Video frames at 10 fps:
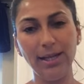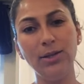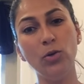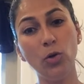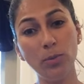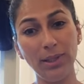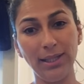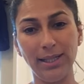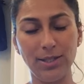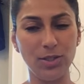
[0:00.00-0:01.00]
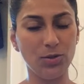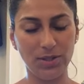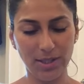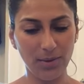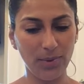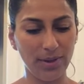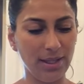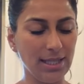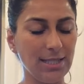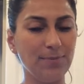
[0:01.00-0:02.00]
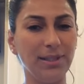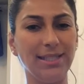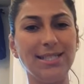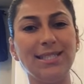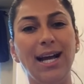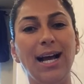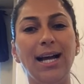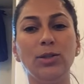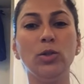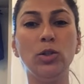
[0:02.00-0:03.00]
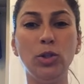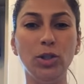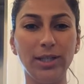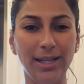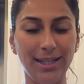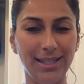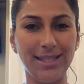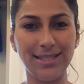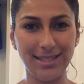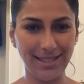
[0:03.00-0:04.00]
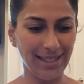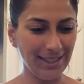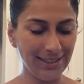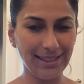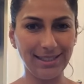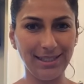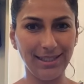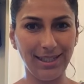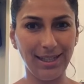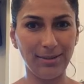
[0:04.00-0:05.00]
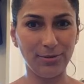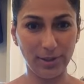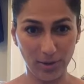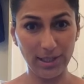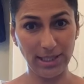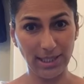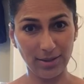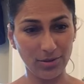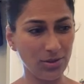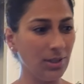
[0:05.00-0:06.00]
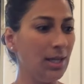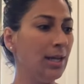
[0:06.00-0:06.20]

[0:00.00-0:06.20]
Normally, just to start with this place, I don't cook in this skillet frijoles charros.